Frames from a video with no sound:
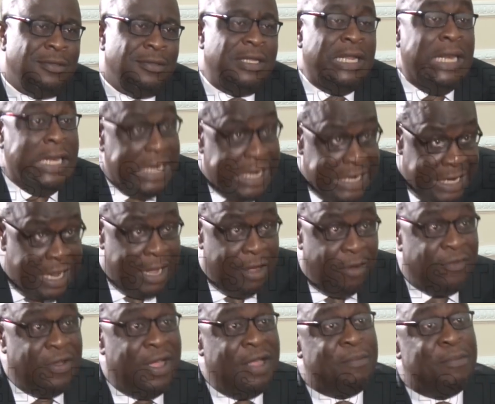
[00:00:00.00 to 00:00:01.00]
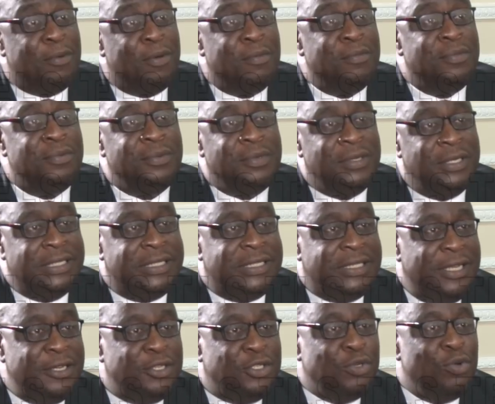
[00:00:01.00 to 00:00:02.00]
the leader of IPOB, is
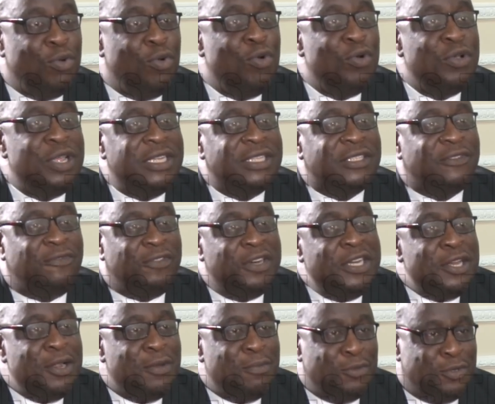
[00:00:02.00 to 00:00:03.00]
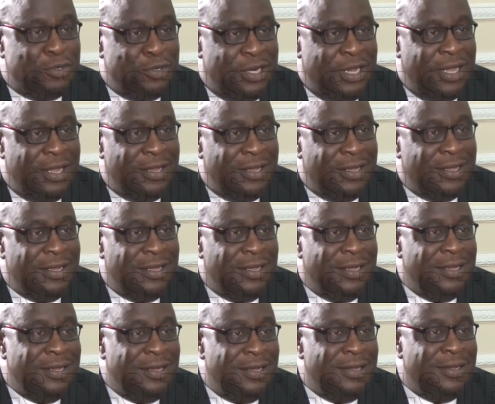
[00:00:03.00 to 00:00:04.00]
said to owe his freedom today
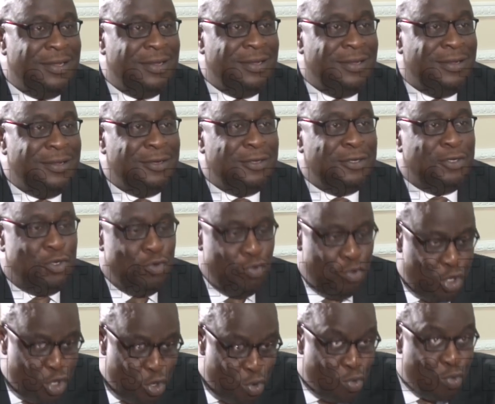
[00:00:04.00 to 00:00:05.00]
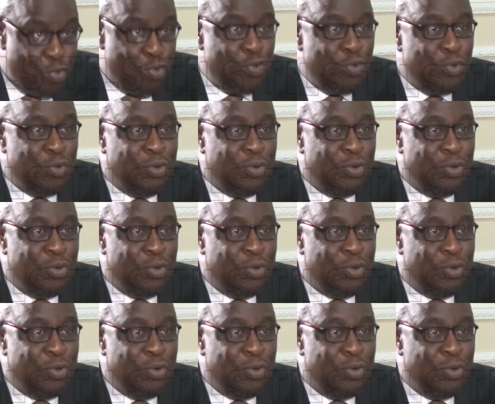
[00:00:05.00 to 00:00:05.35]
to you,